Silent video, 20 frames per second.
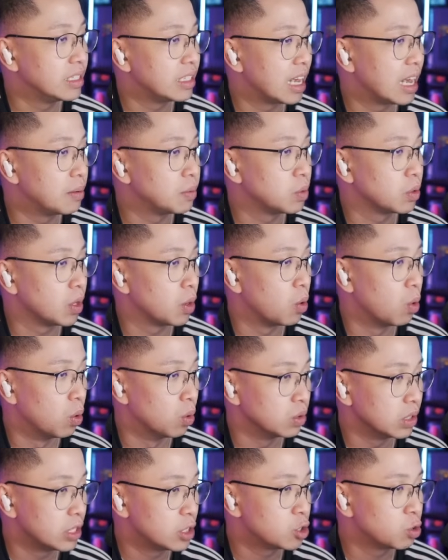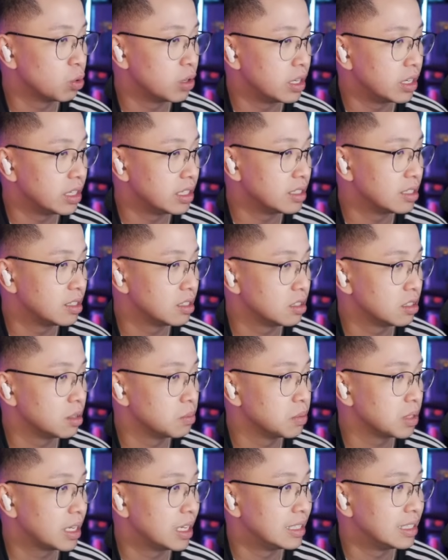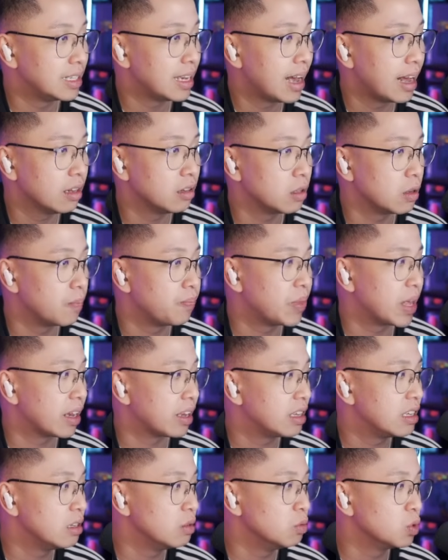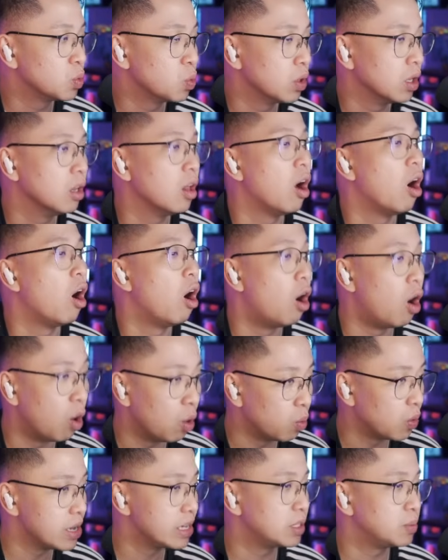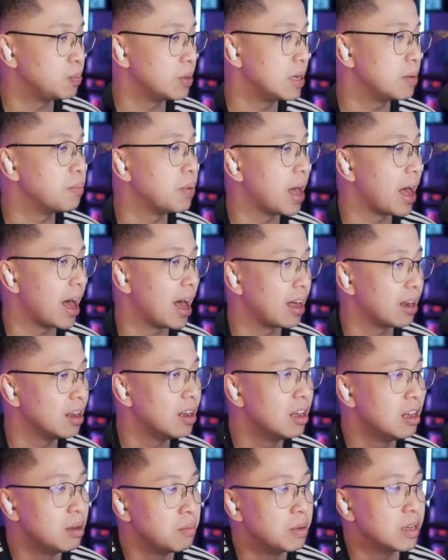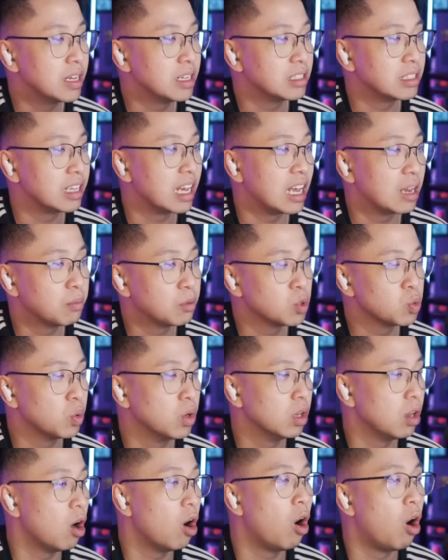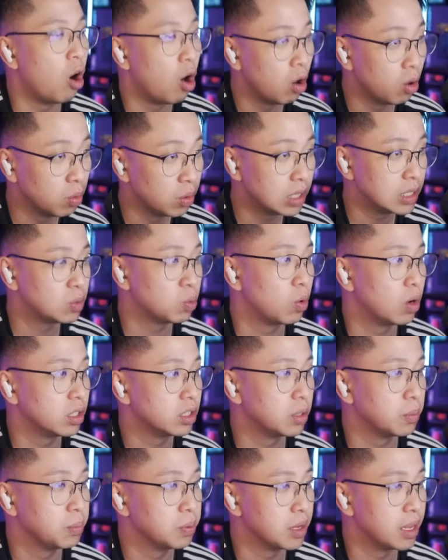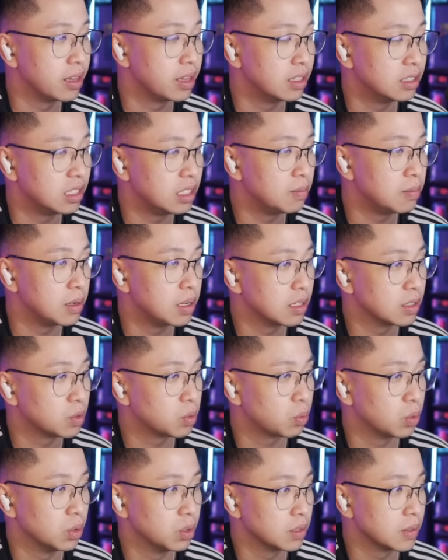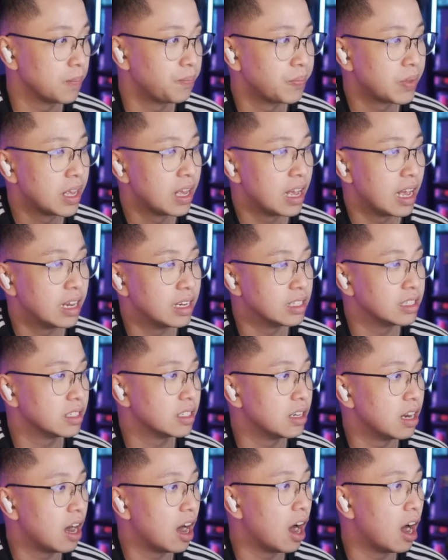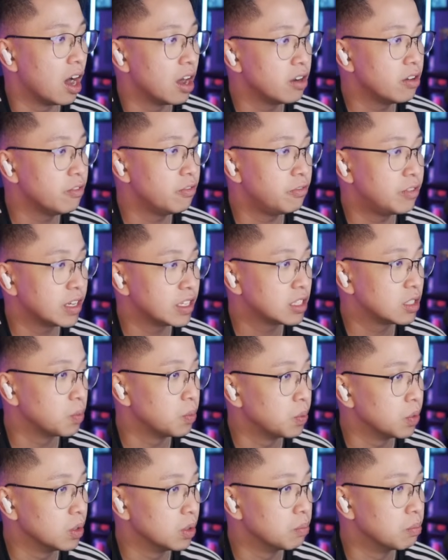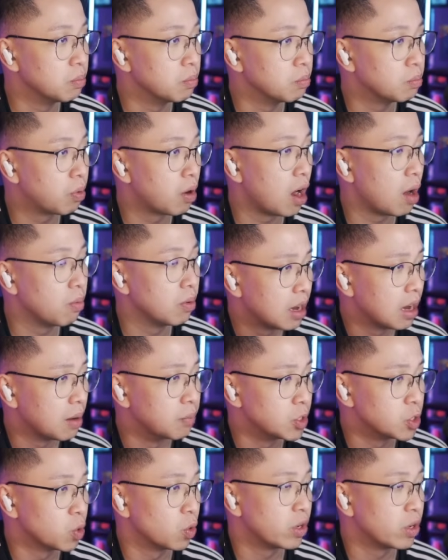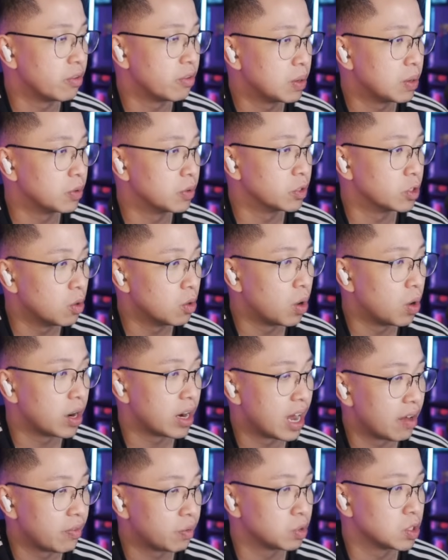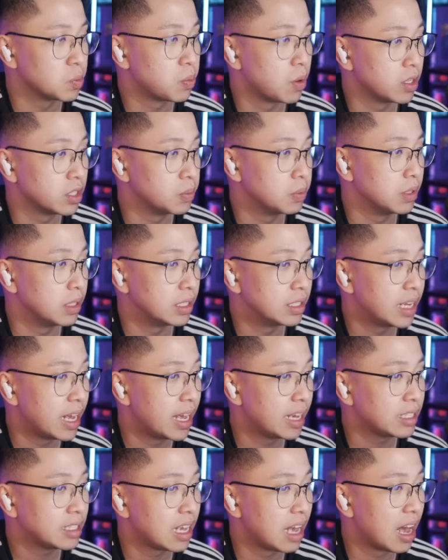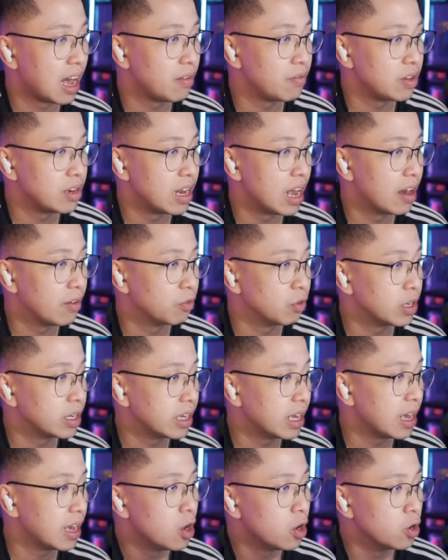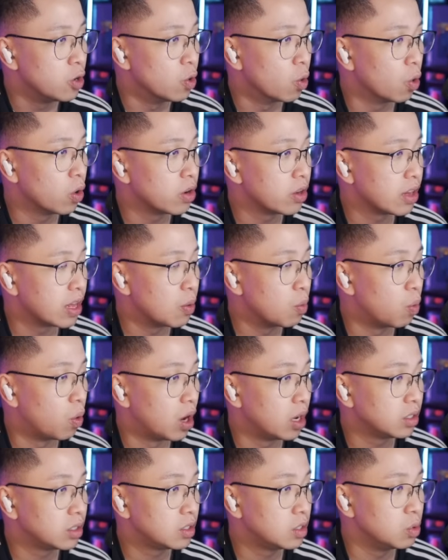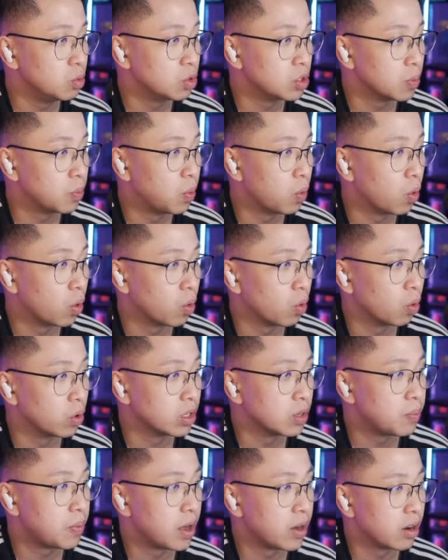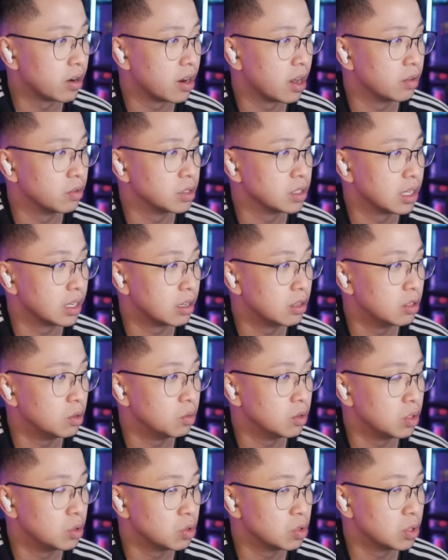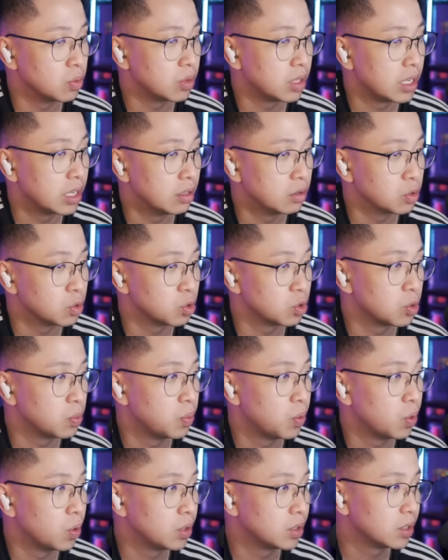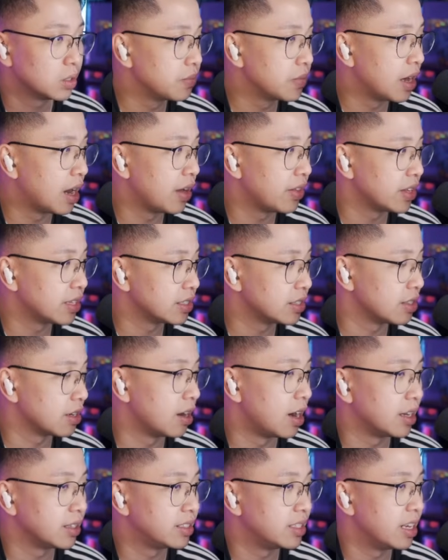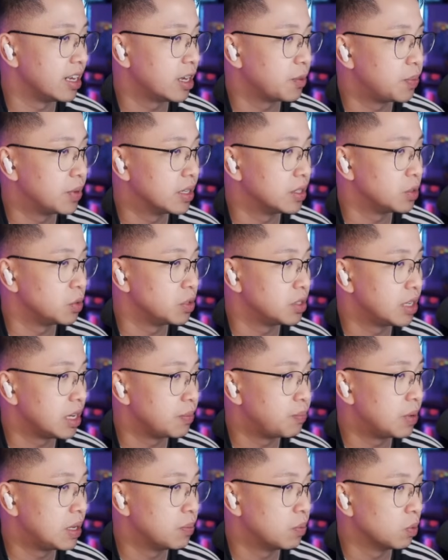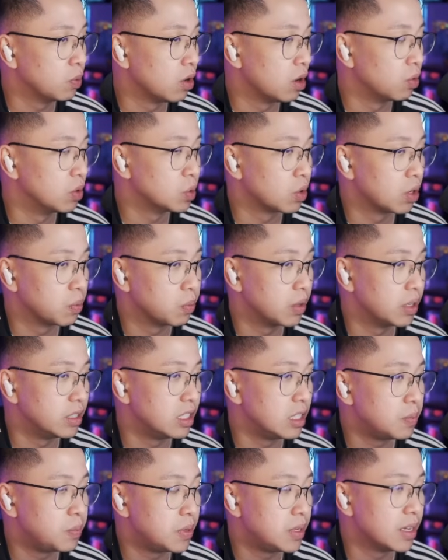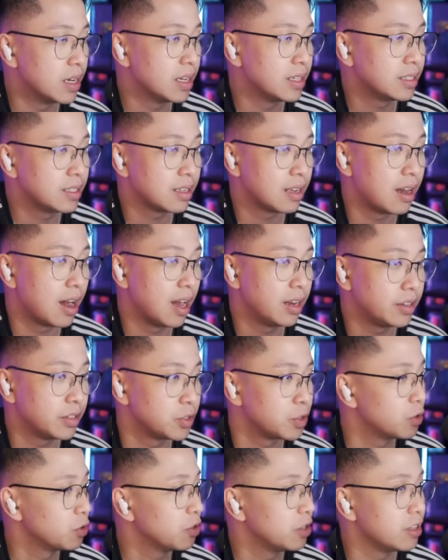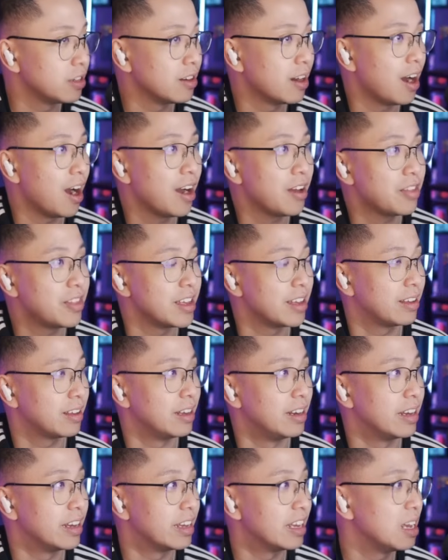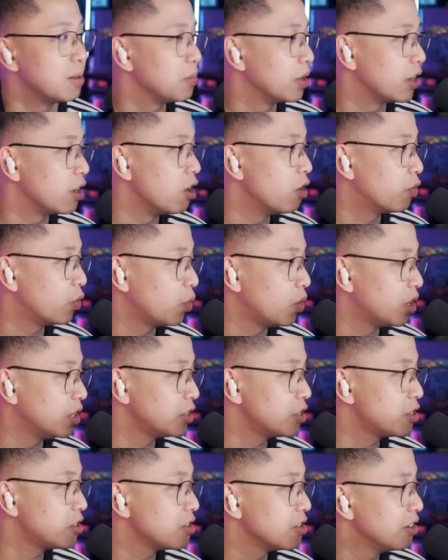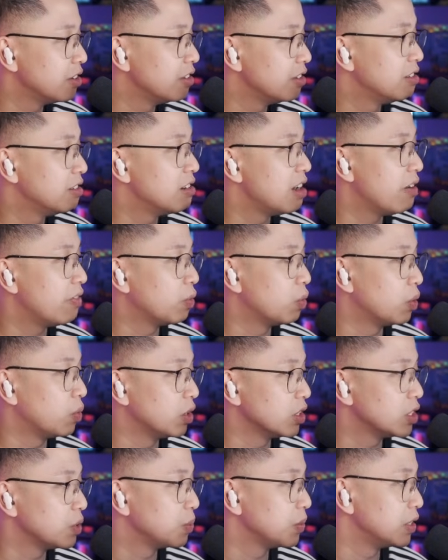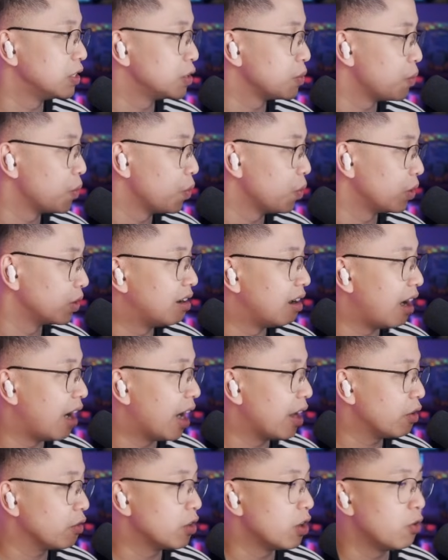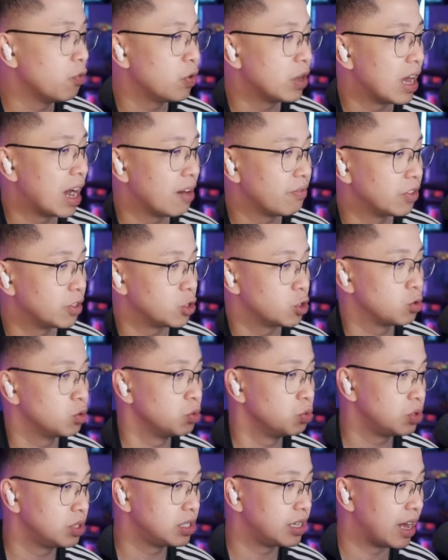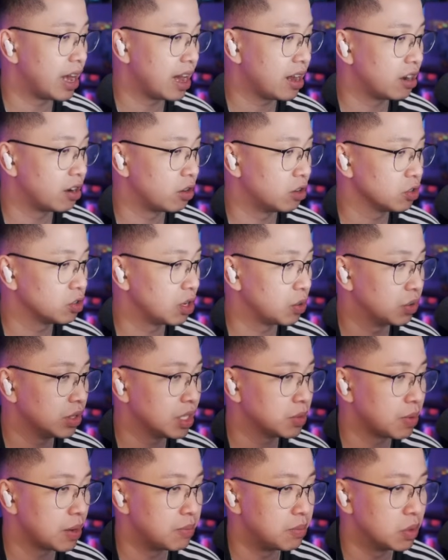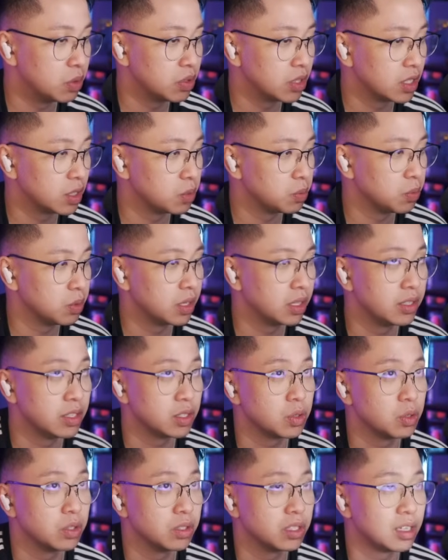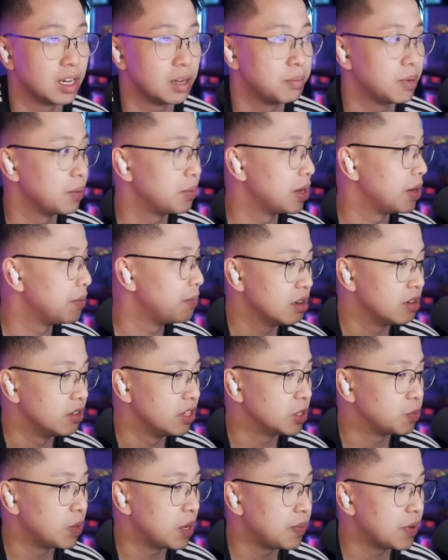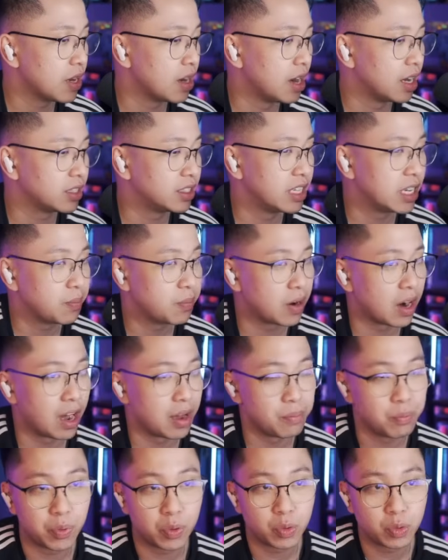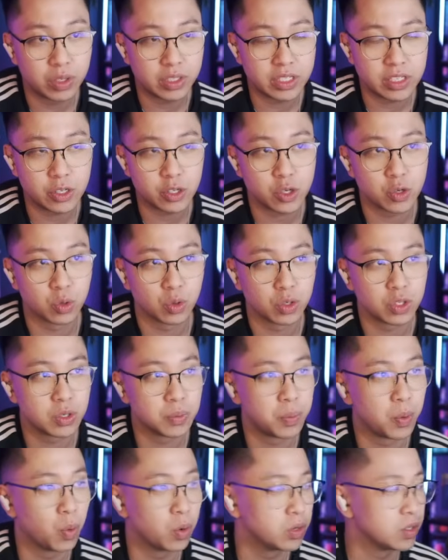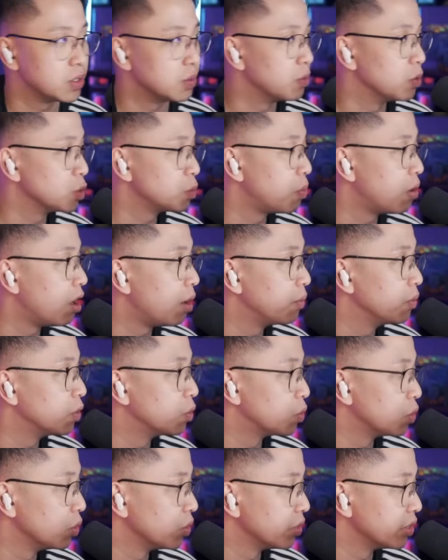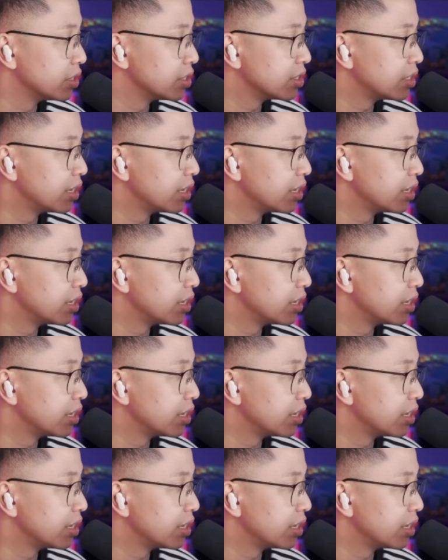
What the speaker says: games with the Holy Trinity systems can tell you that Qs will always be bad because gamers will always want to play the DPS roles. It is an unfixable problem. A majority of people don't want to have the responsibility tanks have in every game, nor do they want to support or depend on others like you do usually with healers or supports. I think this is a hot take because you say people always want to play DPS. I disagree. I think in a game like Overwatch, everyone wants to play support. I don't know if we have the true stat, and also I realize my music has been playing this whole time, my bad. This may be a hot take, but I'm pretty sure support is the most popular role in this